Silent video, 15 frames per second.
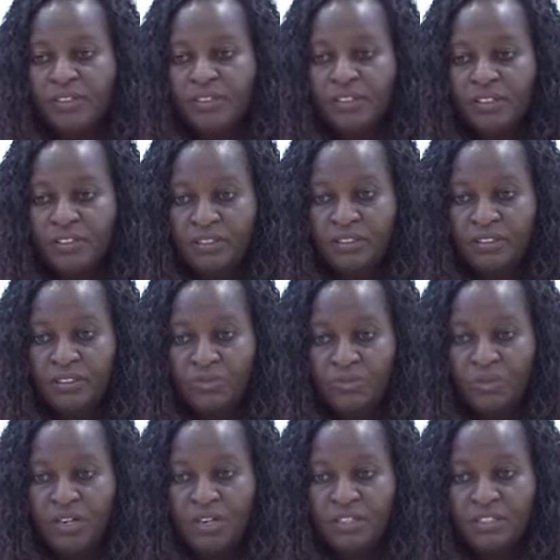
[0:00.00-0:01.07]
And these
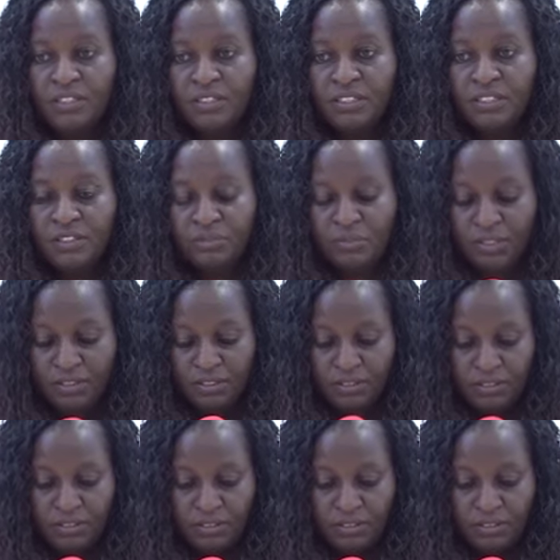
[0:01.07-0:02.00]
were his statements.